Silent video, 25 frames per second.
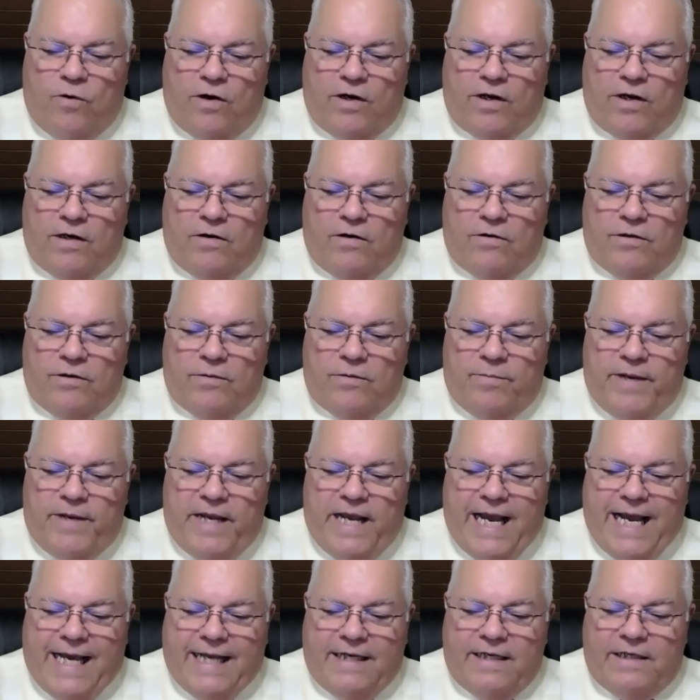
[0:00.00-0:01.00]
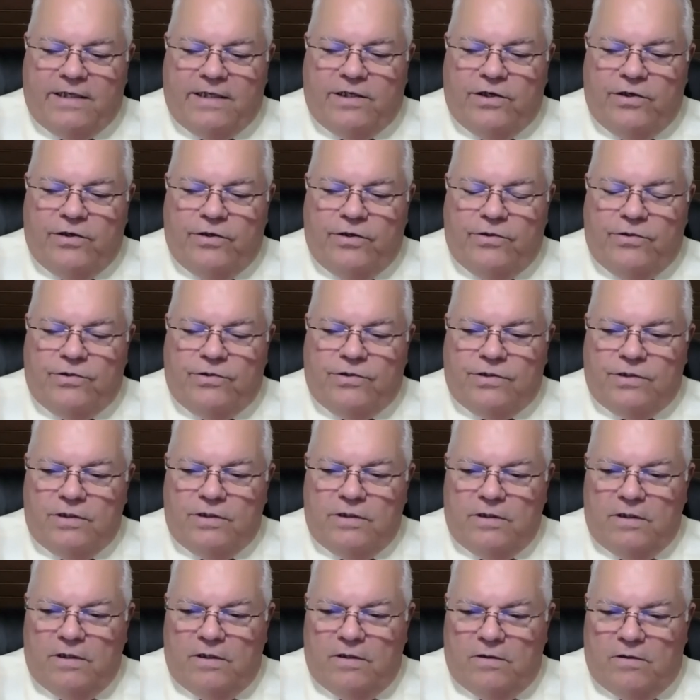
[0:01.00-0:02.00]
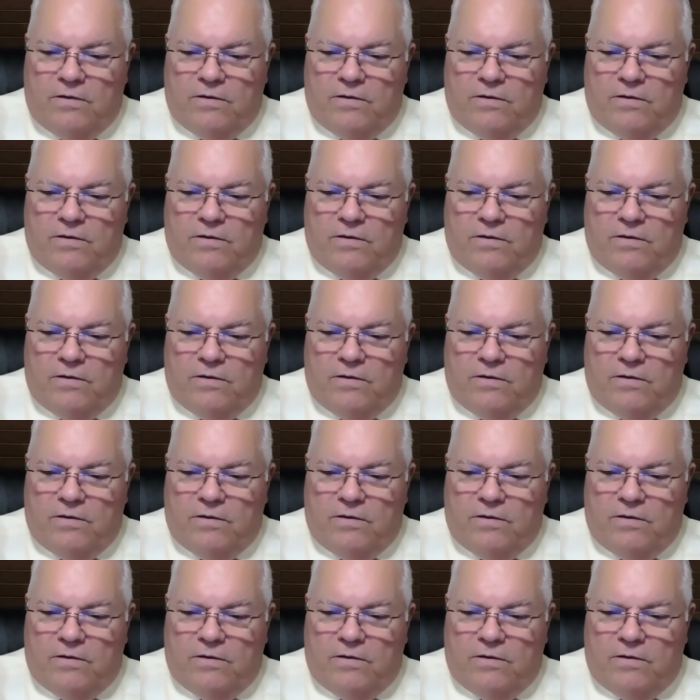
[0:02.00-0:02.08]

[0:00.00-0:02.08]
working on the Beatitudes.